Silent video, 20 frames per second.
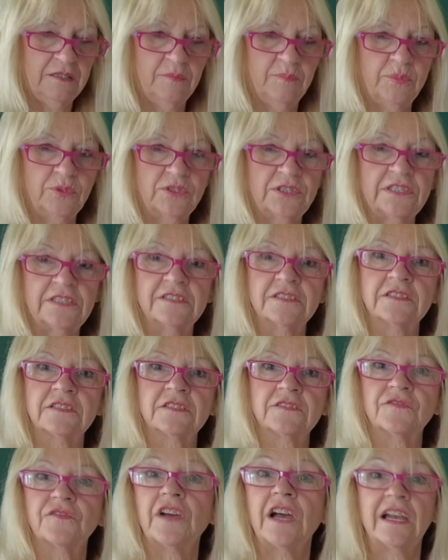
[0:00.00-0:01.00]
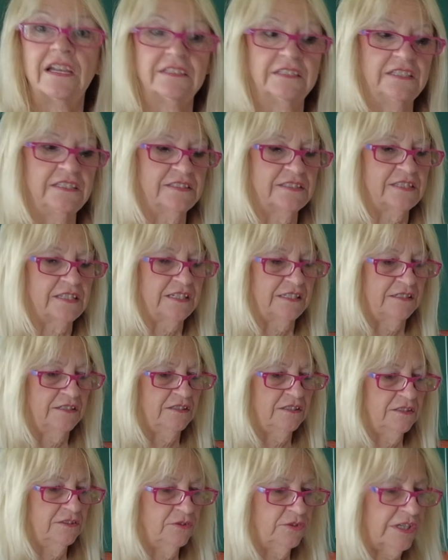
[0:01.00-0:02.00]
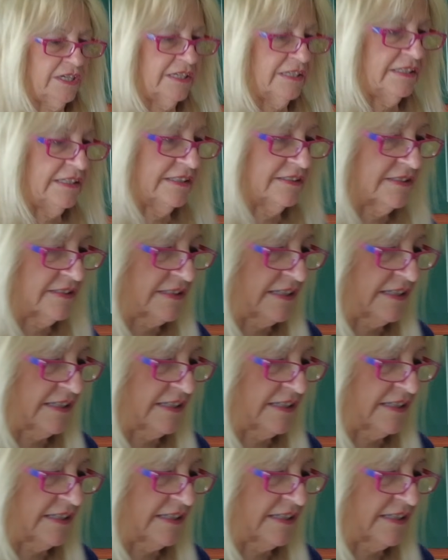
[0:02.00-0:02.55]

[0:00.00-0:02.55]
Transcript: but it's fine. It's in. Okay, let's